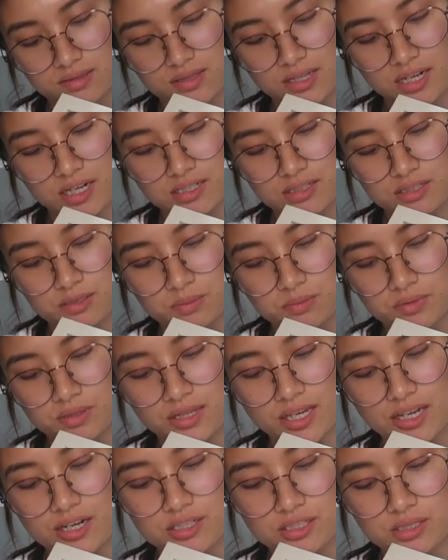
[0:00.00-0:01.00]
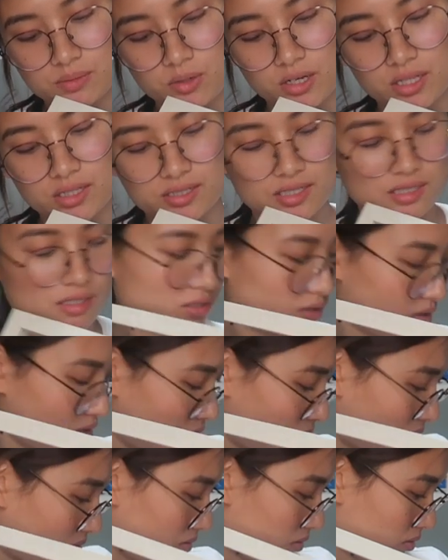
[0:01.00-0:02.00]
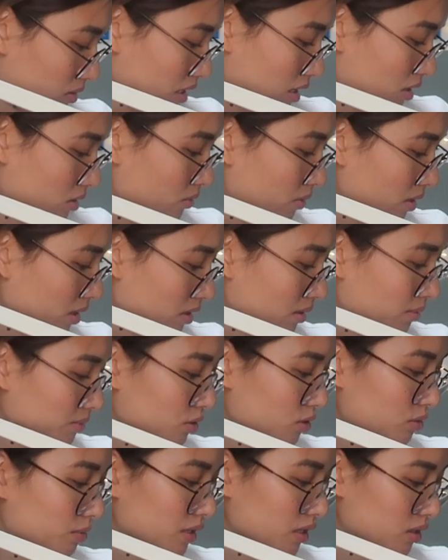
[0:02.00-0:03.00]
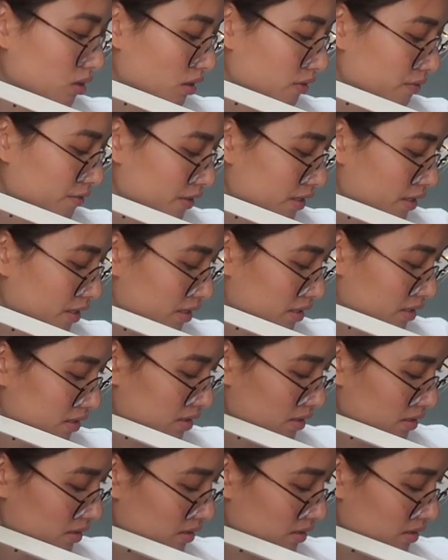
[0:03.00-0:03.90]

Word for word: They're, they're smaller, so I don't want them to be covered.